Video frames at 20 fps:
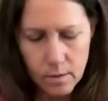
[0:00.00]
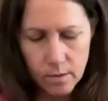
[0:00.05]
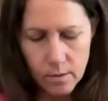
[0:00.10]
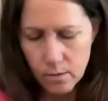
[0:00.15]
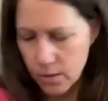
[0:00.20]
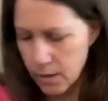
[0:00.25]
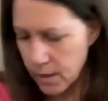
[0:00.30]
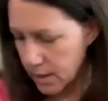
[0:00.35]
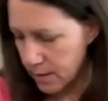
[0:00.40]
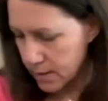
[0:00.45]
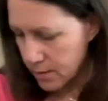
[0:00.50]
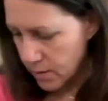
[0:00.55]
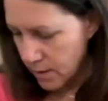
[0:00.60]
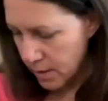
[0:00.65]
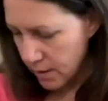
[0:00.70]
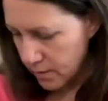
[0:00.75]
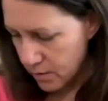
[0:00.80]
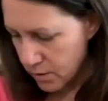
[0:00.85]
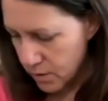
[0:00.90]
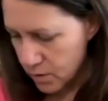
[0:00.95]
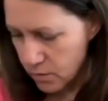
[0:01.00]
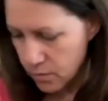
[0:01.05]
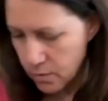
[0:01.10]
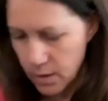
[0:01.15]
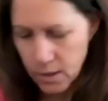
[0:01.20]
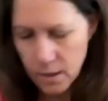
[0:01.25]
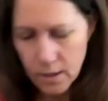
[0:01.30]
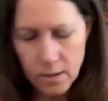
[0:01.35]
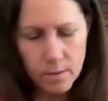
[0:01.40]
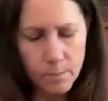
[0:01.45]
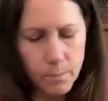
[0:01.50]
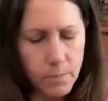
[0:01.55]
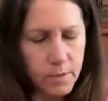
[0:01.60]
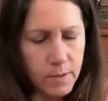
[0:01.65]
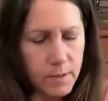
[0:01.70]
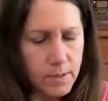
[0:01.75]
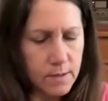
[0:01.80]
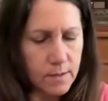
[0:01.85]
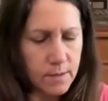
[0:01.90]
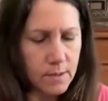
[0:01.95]
Okay, so now the trick,
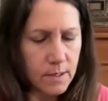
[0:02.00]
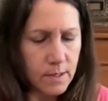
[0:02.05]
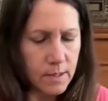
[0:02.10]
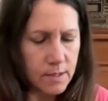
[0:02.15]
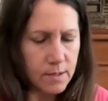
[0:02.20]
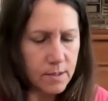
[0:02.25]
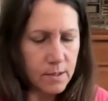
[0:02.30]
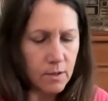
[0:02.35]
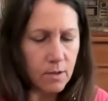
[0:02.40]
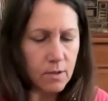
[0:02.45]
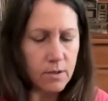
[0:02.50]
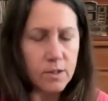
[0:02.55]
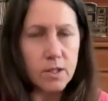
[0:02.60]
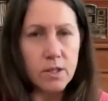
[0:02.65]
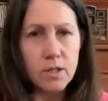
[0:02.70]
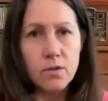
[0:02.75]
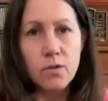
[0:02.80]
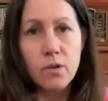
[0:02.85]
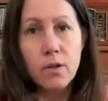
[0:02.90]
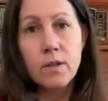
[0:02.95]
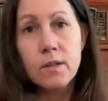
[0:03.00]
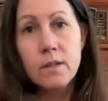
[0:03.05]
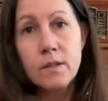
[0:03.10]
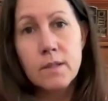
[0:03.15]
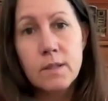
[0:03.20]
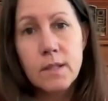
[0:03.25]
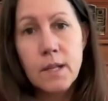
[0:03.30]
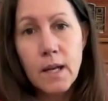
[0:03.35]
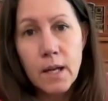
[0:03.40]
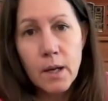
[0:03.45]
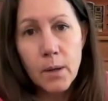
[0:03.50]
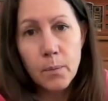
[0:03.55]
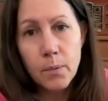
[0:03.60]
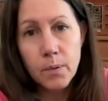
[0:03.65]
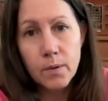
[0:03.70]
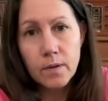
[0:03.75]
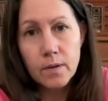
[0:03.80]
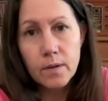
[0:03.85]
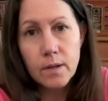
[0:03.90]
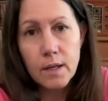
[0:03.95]
this is kinesiology tape.
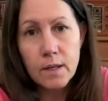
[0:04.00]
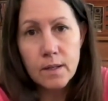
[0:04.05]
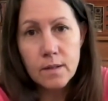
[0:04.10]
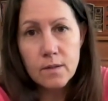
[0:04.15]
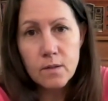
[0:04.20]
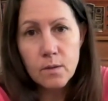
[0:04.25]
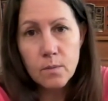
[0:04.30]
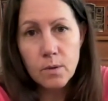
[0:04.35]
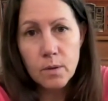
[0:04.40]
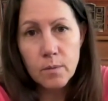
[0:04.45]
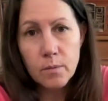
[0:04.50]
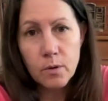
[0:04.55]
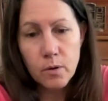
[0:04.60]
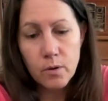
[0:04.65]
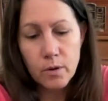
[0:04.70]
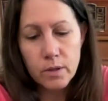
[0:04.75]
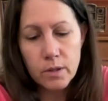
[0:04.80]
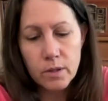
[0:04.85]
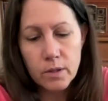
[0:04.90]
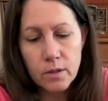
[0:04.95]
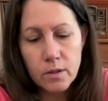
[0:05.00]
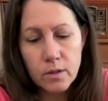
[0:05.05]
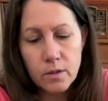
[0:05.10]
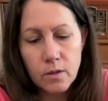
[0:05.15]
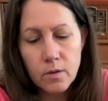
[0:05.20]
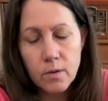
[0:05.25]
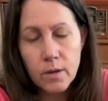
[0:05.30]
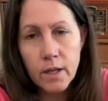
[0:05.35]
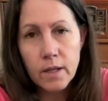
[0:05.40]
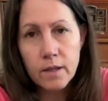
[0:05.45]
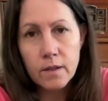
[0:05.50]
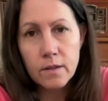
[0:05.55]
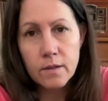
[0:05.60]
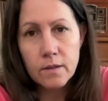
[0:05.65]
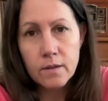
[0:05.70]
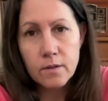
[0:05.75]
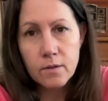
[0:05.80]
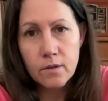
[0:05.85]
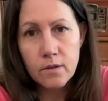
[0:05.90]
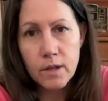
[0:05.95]
And so what I'm going to go ahead
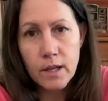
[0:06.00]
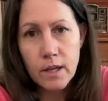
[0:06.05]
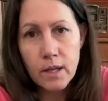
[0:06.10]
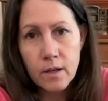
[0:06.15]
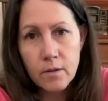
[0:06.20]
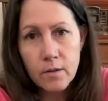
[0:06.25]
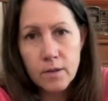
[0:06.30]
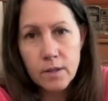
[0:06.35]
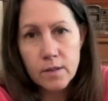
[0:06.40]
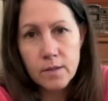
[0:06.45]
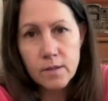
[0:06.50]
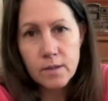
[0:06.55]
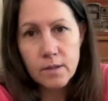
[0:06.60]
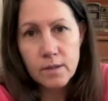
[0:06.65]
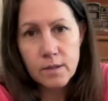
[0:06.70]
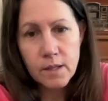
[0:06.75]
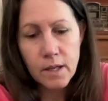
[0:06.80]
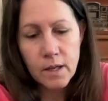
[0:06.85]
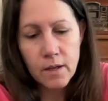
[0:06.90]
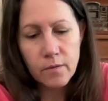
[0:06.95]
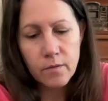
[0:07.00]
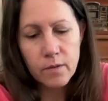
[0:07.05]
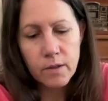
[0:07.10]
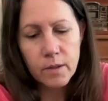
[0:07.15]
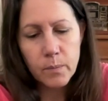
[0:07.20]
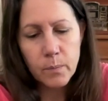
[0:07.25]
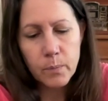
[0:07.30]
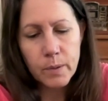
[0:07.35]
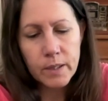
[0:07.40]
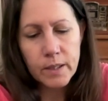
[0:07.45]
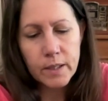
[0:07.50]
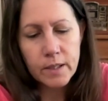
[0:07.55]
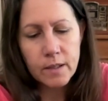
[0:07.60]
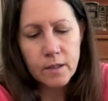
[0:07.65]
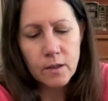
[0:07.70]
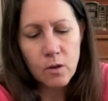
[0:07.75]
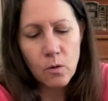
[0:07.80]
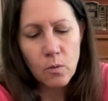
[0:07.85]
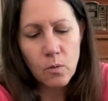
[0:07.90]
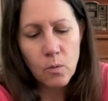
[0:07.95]
and do now is just carefully
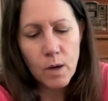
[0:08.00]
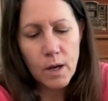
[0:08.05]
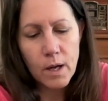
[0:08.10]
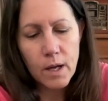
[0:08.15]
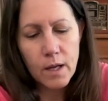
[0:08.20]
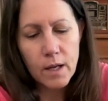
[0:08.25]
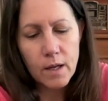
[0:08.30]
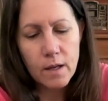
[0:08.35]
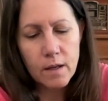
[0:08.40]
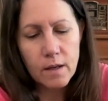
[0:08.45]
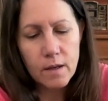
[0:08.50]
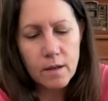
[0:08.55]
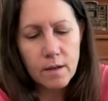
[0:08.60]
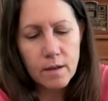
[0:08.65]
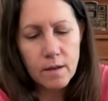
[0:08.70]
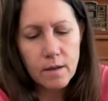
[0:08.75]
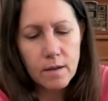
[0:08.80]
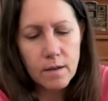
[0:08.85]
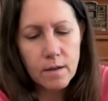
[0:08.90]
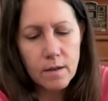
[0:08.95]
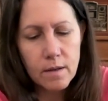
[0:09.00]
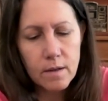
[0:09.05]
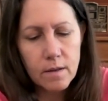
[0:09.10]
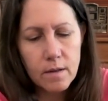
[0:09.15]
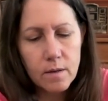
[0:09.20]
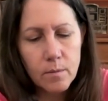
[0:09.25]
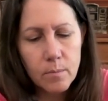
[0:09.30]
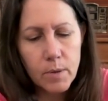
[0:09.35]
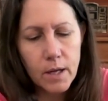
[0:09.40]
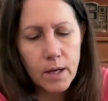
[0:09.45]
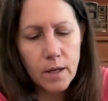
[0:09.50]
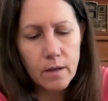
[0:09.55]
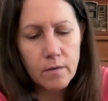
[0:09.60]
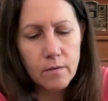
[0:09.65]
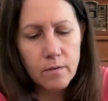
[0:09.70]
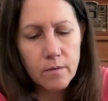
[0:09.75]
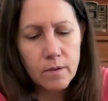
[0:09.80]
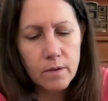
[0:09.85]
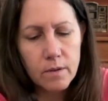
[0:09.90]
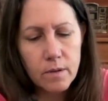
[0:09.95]
peel away the back
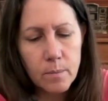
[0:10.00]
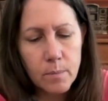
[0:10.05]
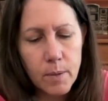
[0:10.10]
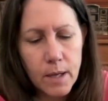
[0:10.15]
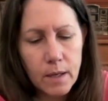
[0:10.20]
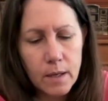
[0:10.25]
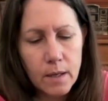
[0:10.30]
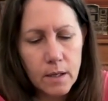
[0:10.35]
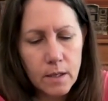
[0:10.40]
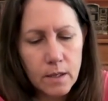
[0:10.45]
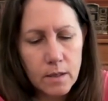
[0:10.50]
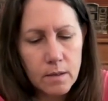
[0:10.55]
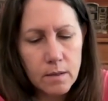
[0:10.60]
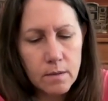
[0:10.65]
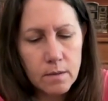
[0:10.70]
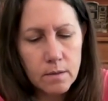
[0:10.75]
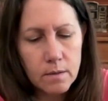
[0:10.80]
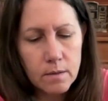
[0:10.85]
of the backing.